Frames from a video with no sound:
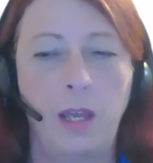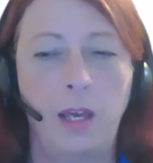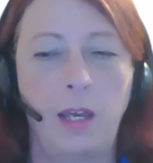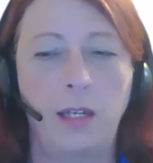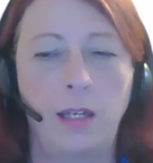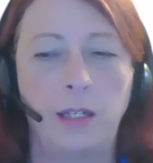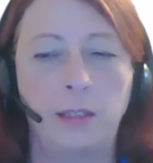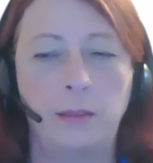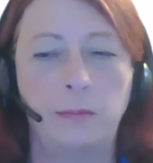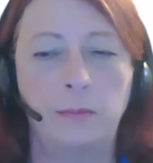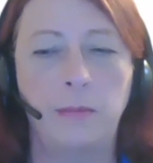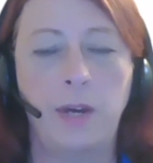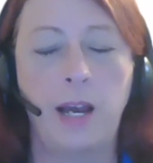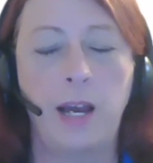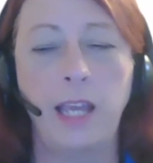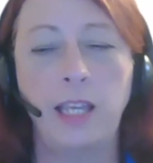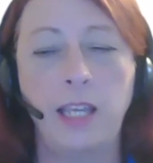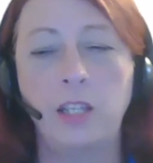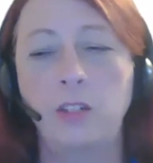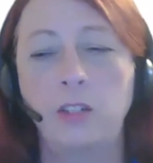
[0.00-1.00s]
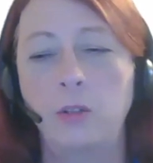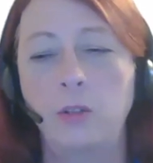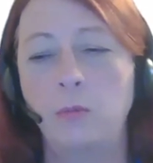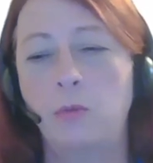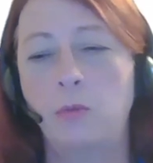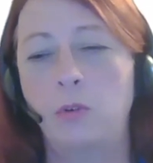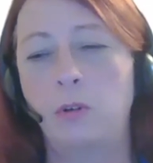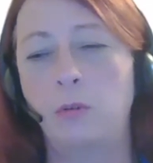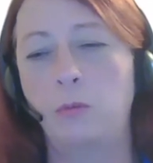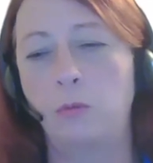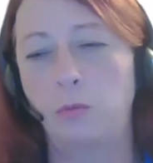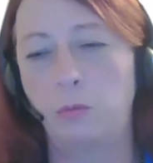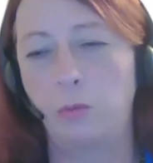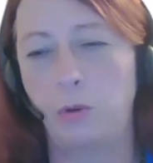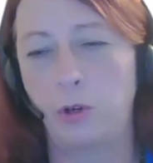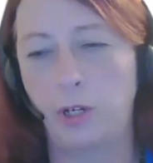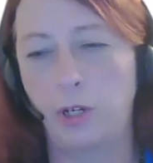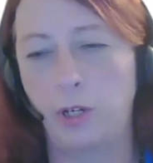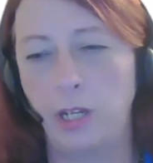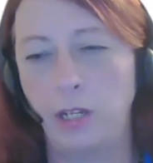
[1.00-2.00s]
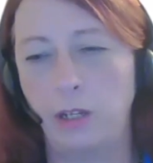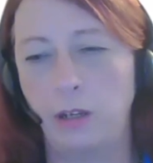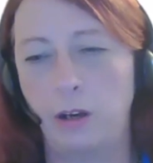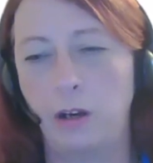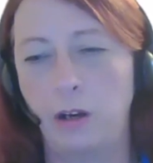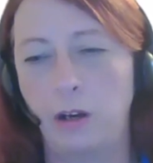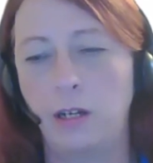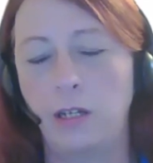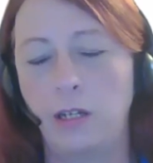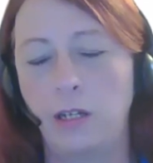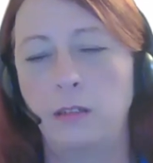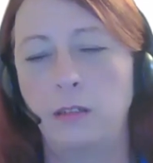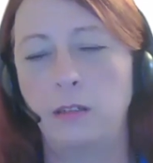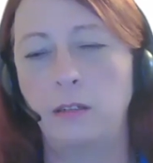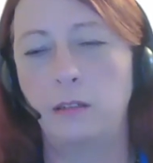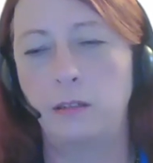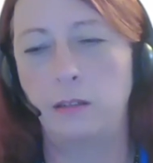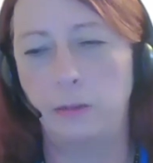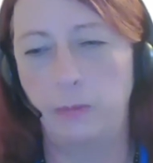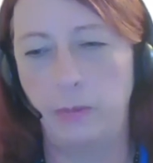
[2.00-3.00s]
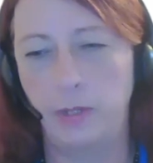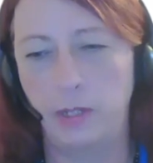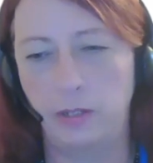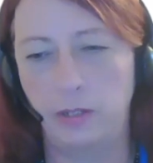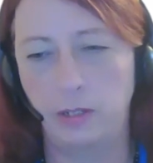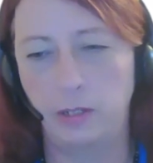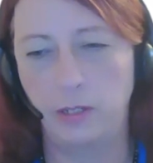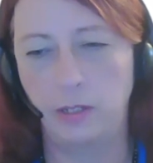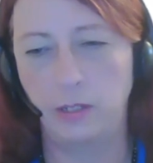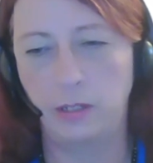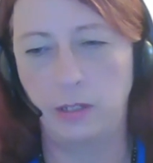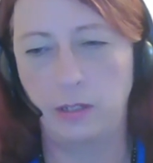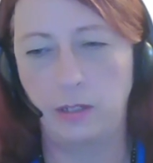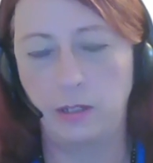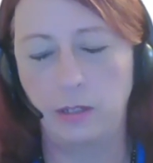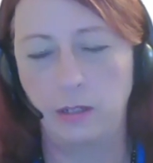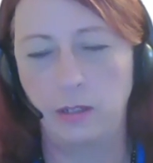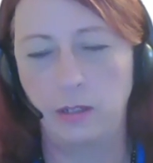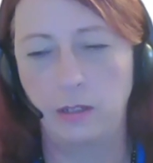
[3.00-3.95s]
um, I can do more working on the business.